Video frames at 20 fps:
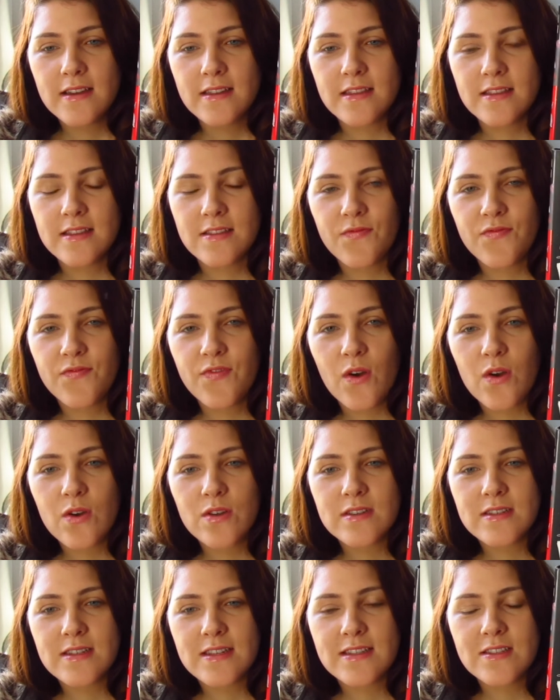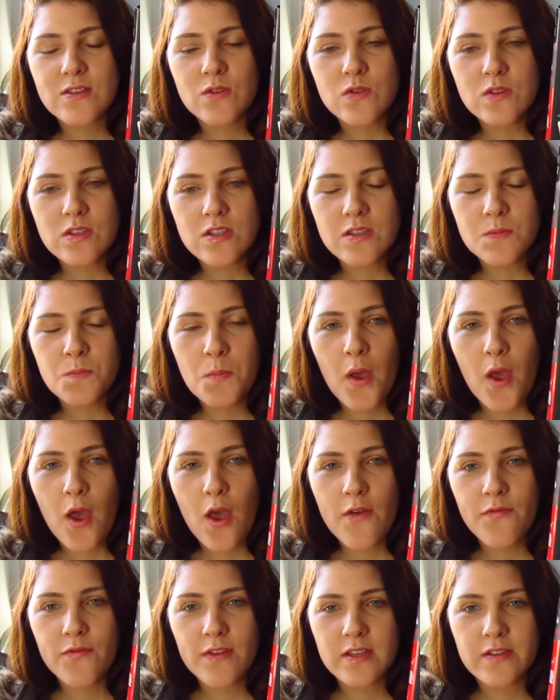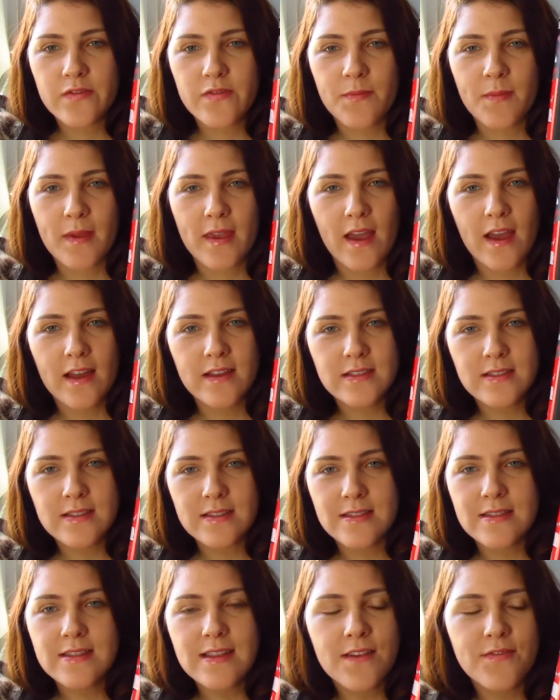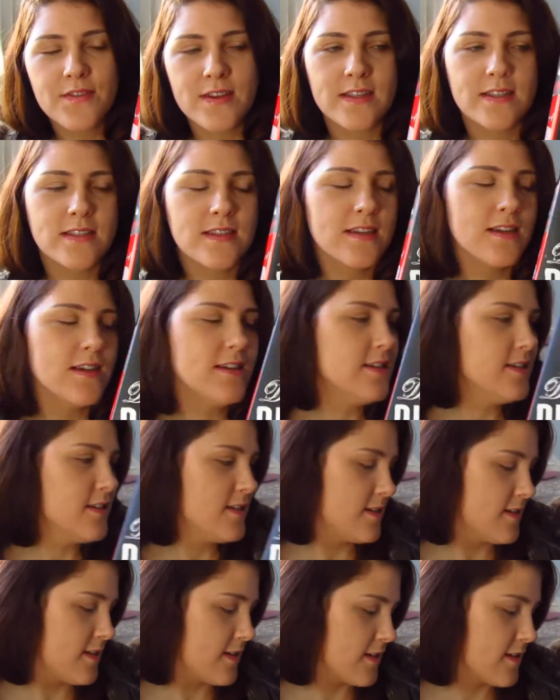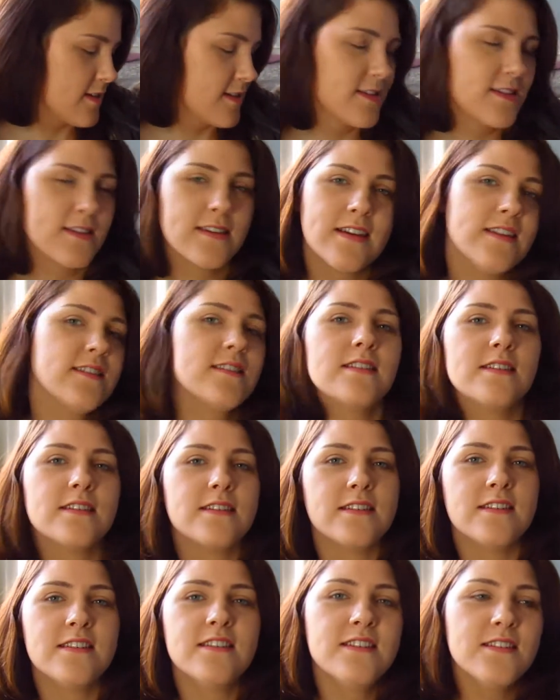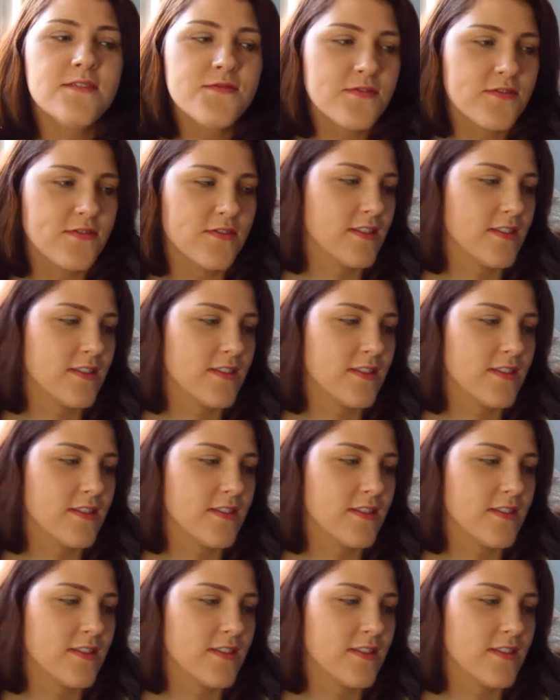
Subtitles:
this font, it's all just perfect for me. I just love it. Oh, can't get enough of